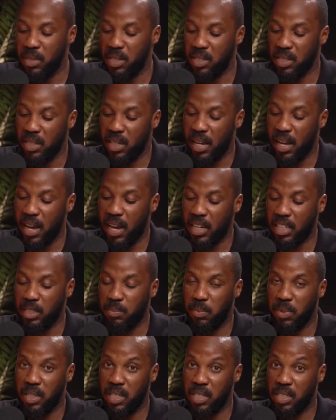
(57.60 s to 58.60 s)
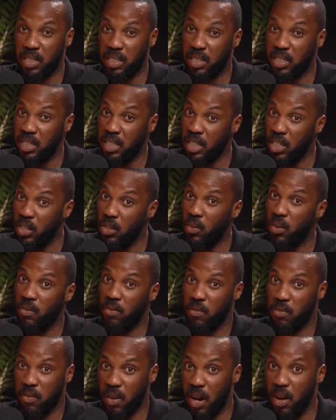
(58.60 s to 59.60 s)
He's an expert. He's the CEO
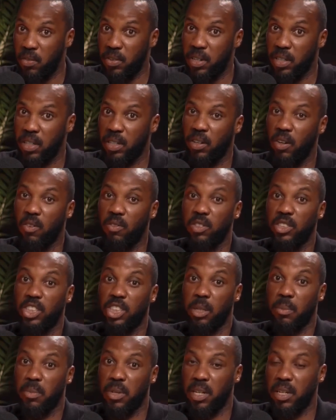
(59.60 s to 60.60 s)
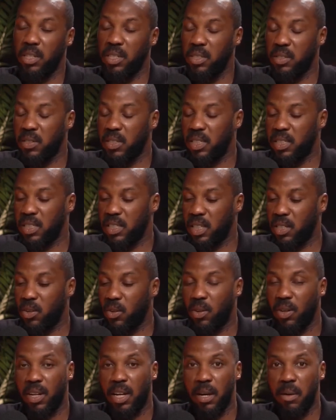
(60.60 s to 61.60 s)
and founder of Ojamia, which is an
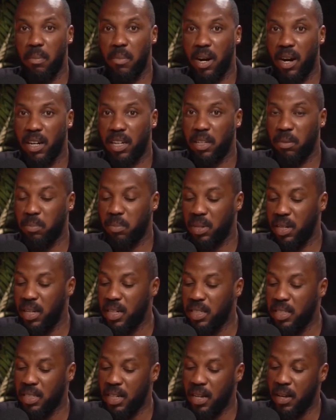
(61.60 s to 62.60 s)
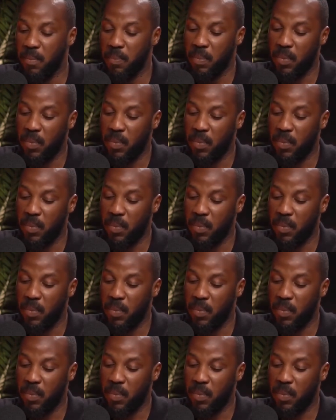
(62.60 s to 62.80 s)
online marketplace.